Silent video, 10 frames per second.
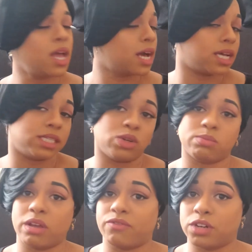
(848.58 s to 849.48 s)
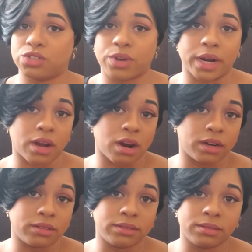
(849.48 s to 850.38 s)
because it was my first credit
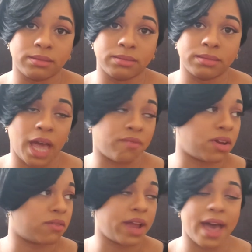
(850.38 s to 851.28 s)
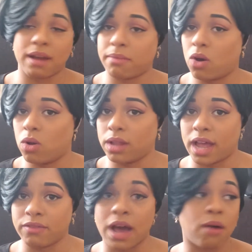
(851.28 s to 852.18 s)
card that I've ever had in my whole
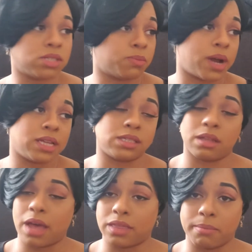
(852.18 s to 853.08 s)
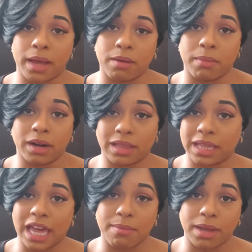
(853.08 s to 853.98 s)
life. I was surprised at the amount of money that they
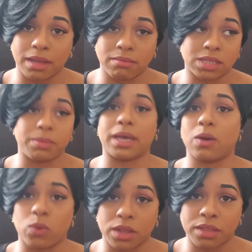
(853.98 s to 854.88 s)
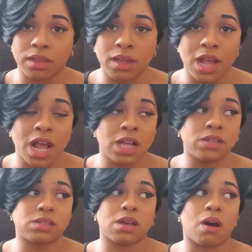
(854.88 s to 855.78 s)
gave me to begin with.
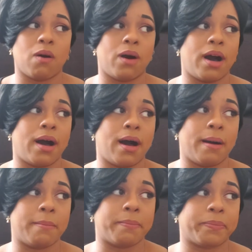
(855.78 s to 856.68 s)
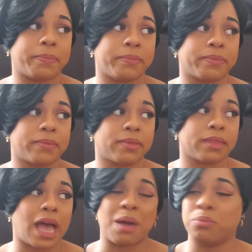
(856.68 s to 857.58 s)
So
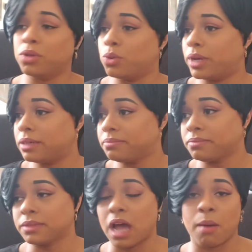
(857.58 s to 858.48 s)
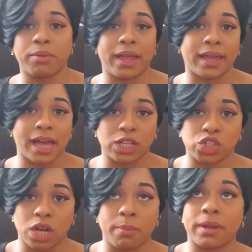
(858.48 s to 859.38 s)
I blew it. Now I'm playing catch
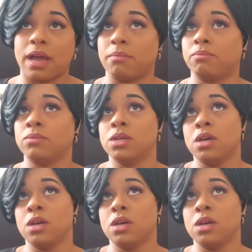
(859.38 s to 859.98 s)
up, and I'm